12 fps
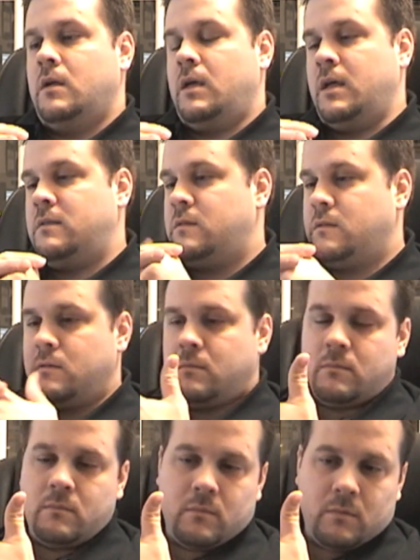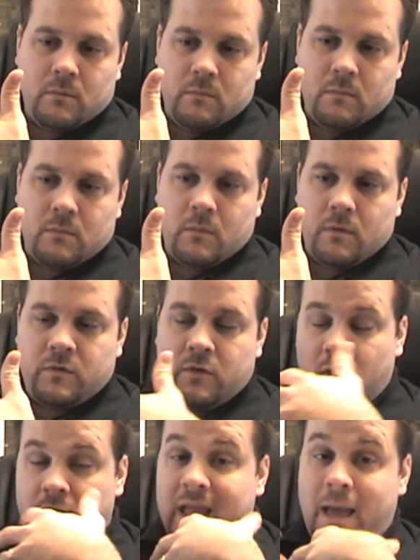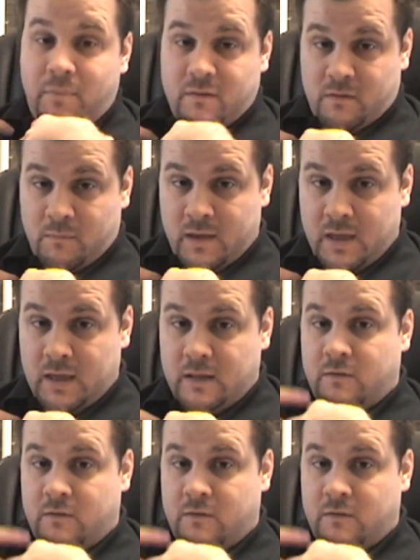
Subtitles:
it's certainly happened to me.